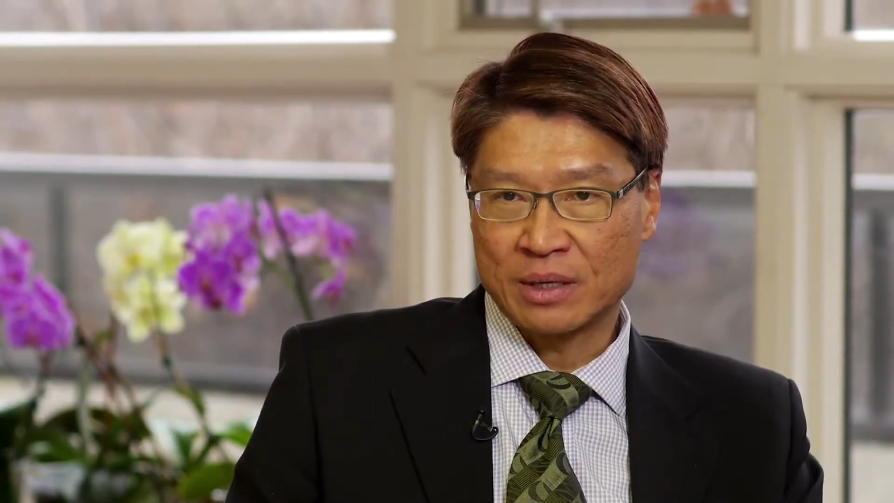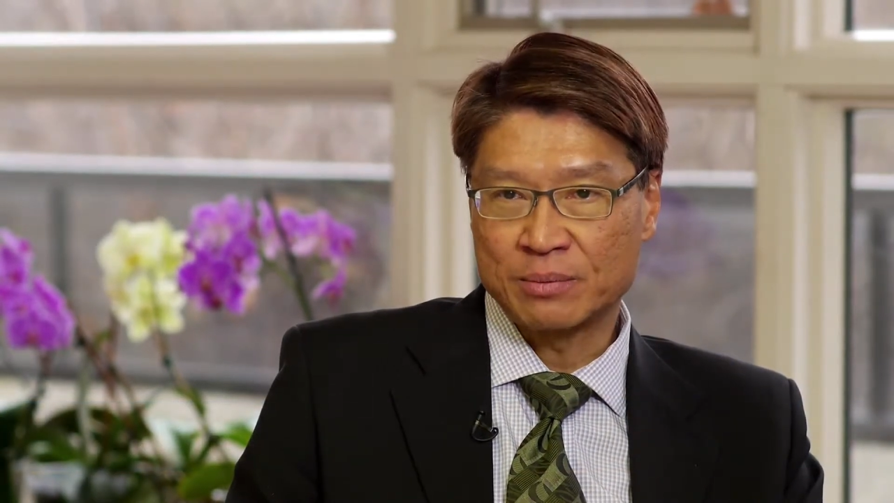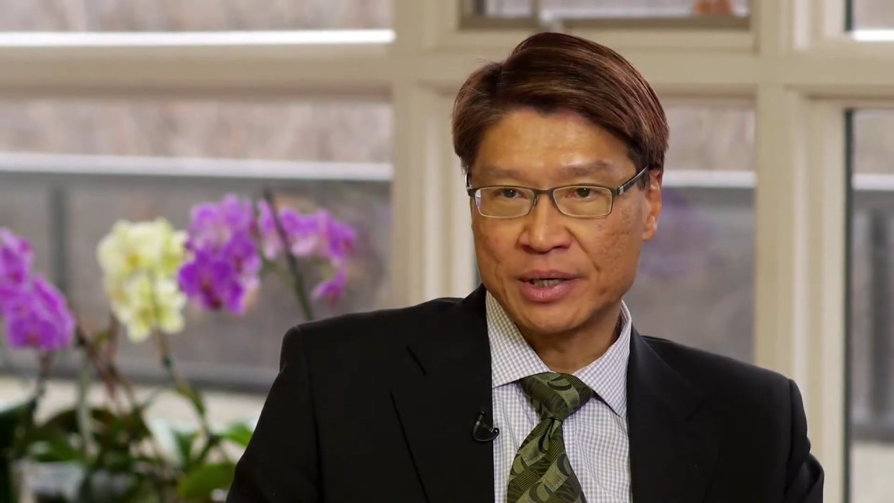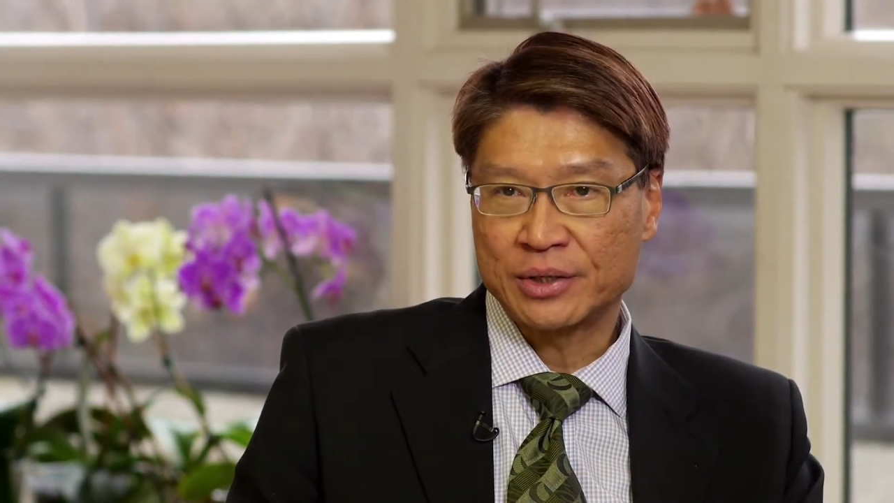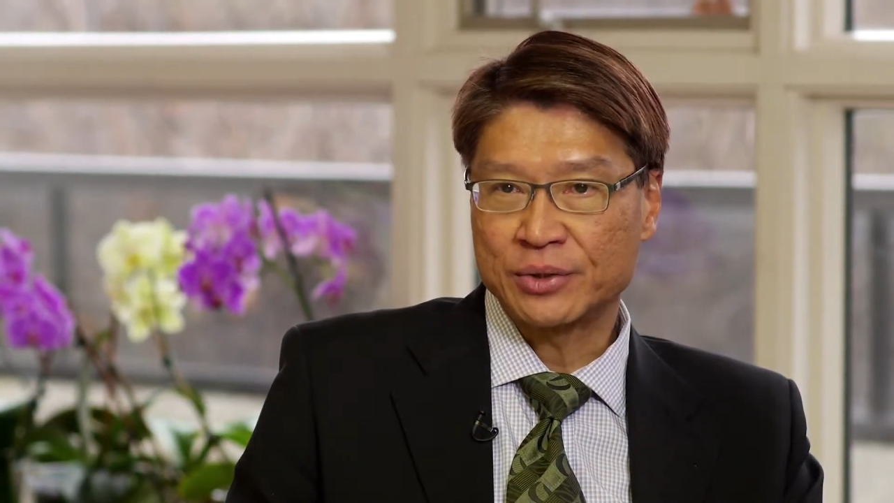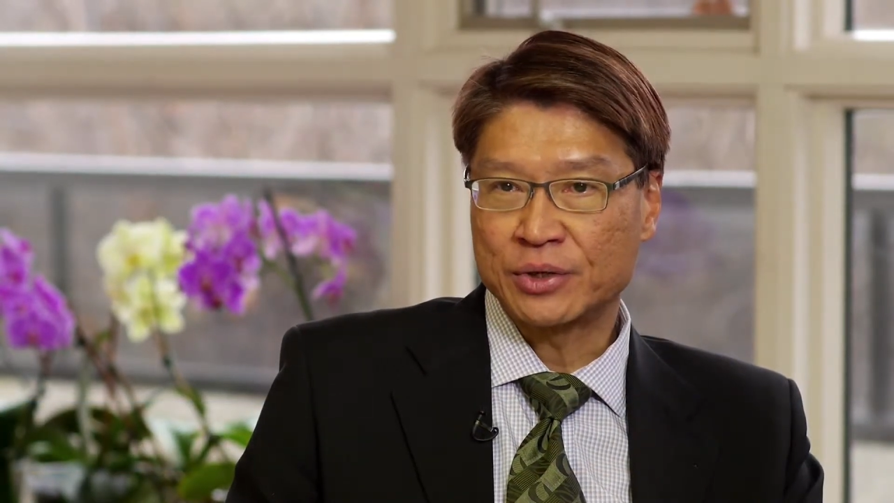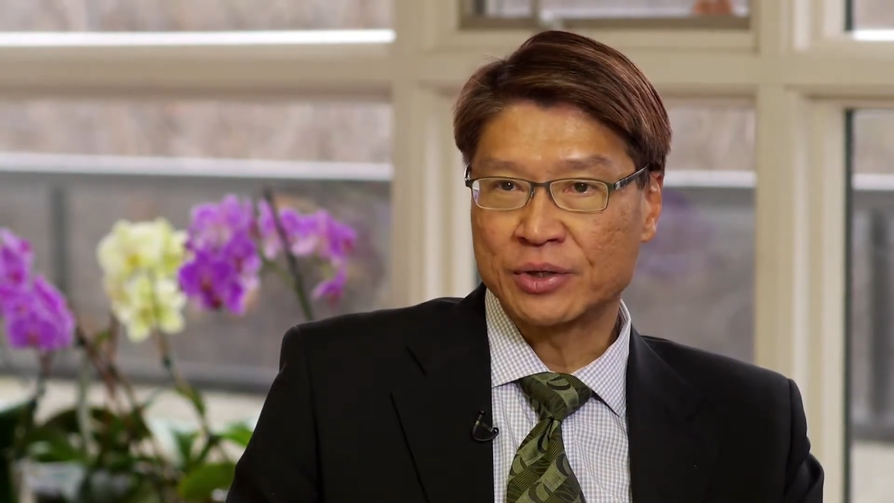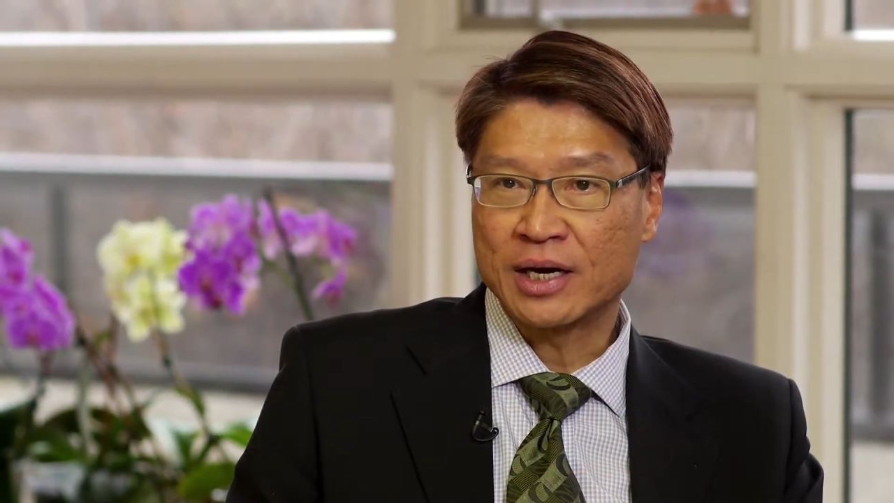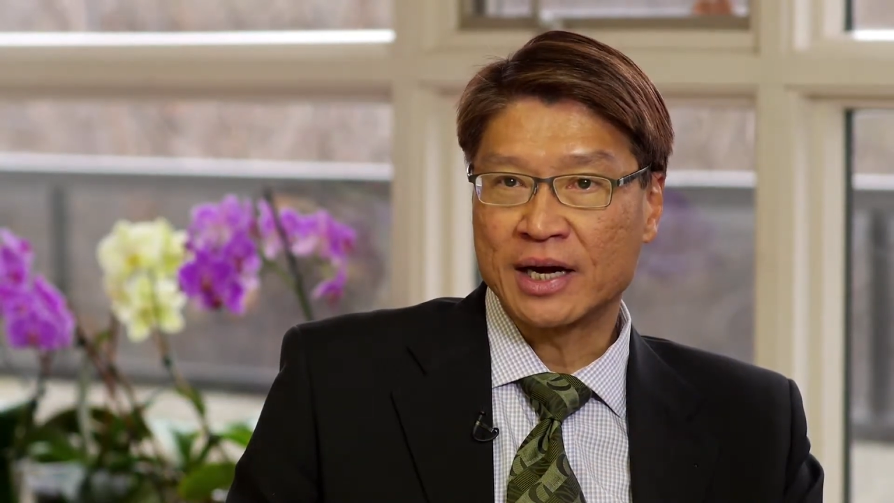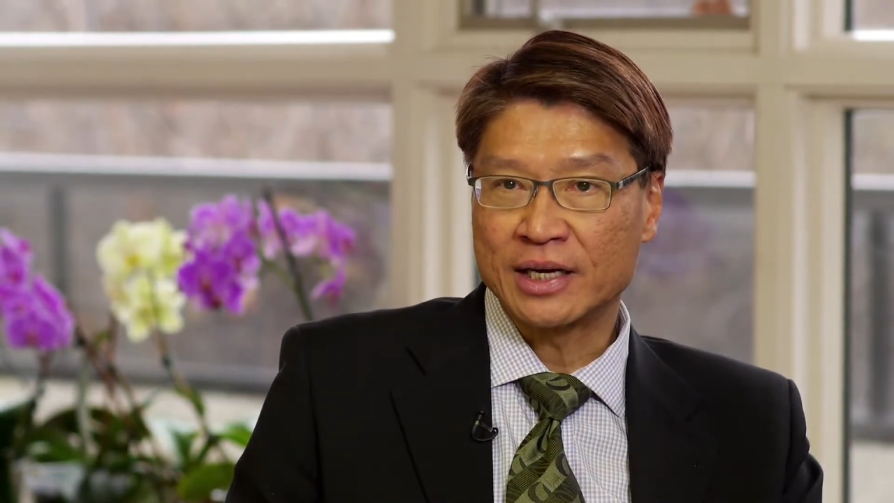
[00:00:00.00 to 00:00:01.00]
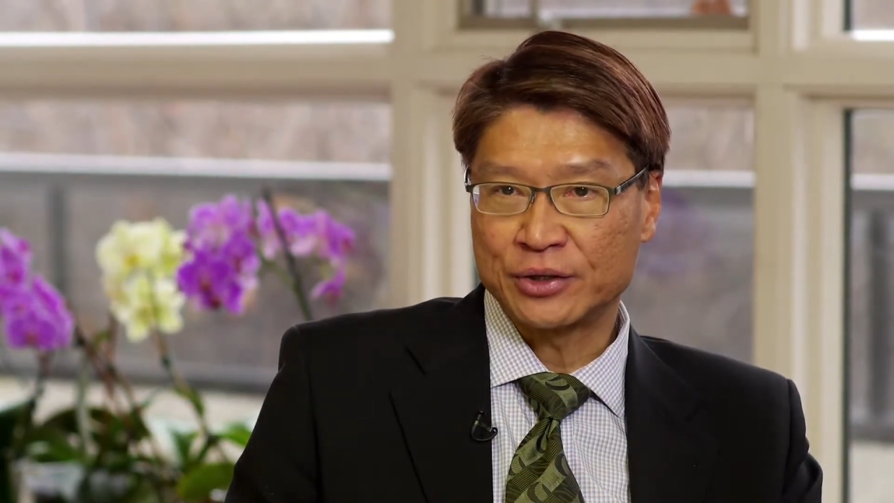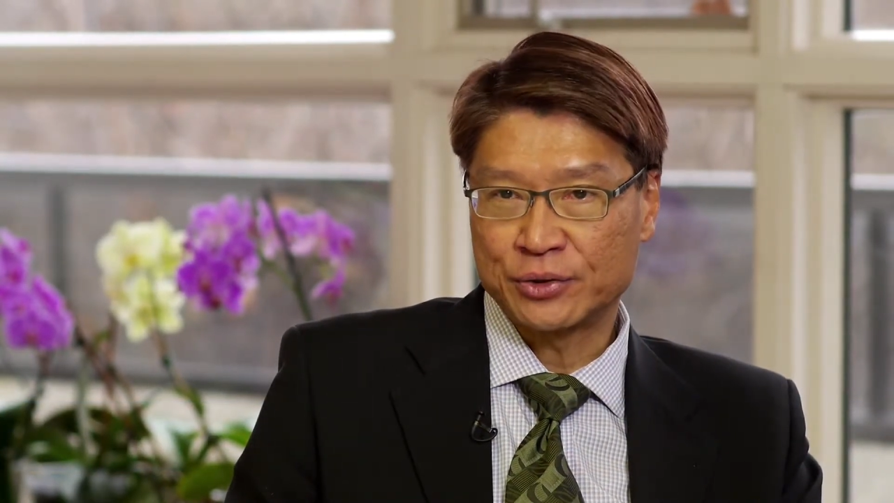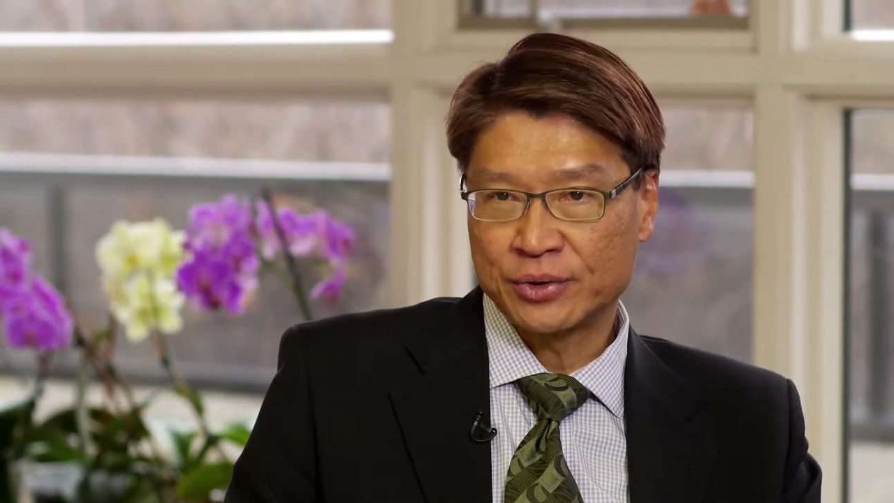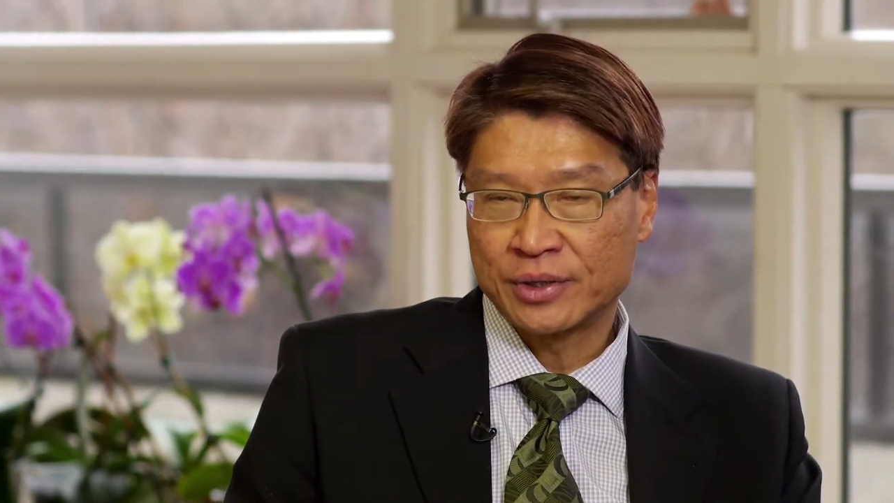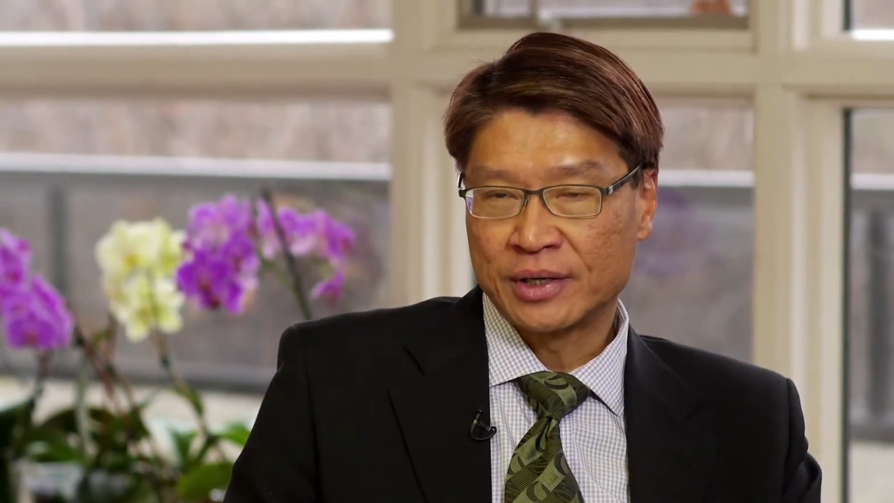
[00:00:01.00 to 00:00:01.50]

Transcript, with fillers: compared to your young age